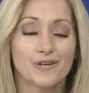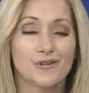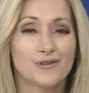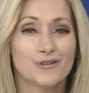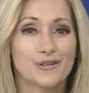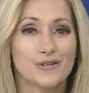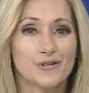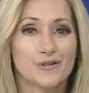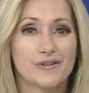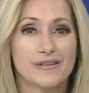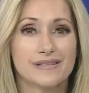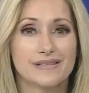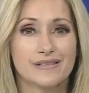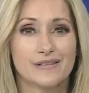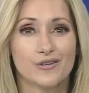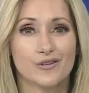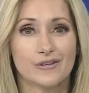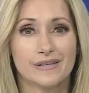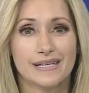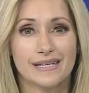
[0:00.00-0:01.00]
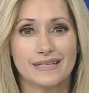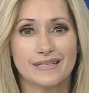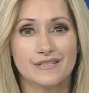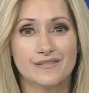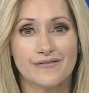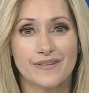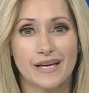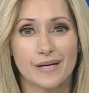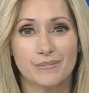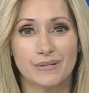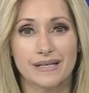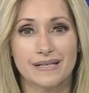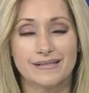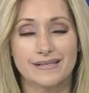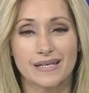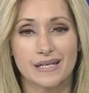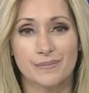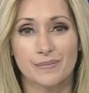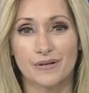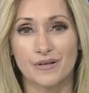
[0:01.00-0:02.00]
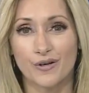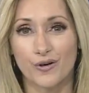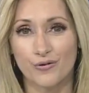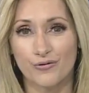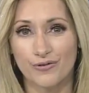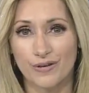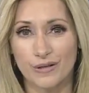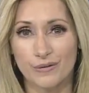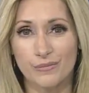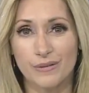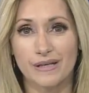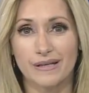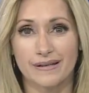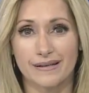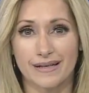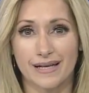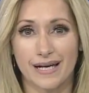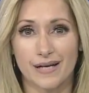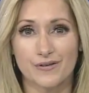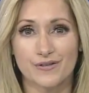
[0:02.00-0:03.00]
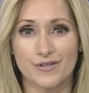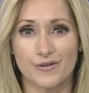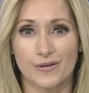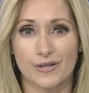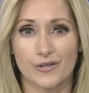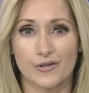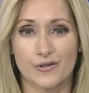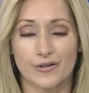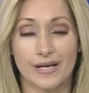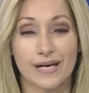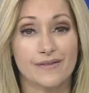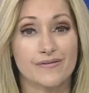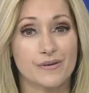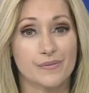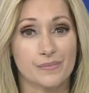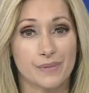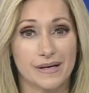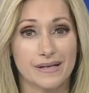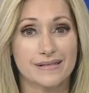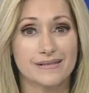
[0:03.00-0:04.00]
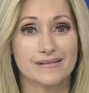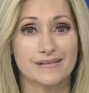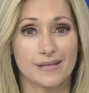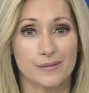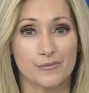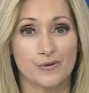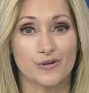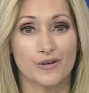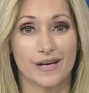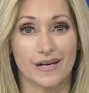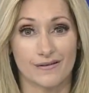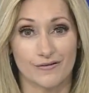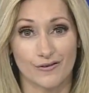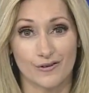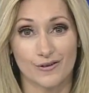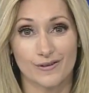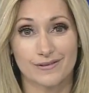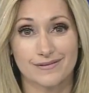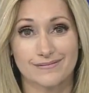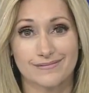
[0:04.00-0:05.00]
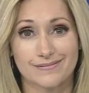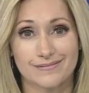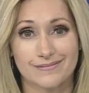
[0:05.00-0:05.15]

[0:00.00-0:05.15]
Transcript: Earlier this year, Keaton's family set up a GoFundMe account so he could have the best summer ever.